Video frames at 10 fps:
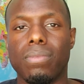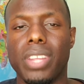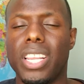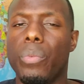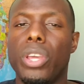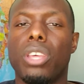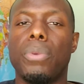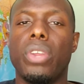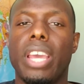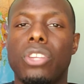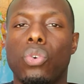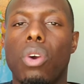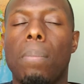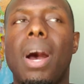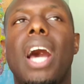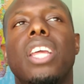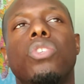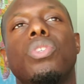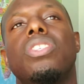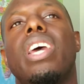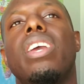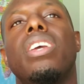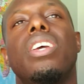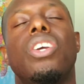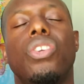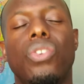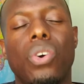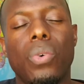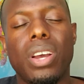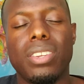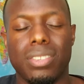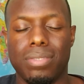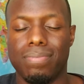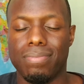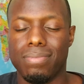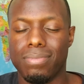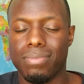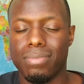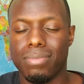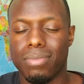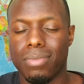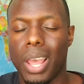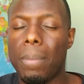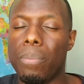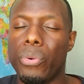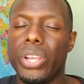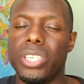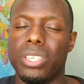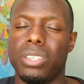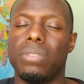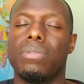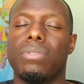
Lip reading: And then we communicate to our bodies. We say, you know what? I'm appreciative.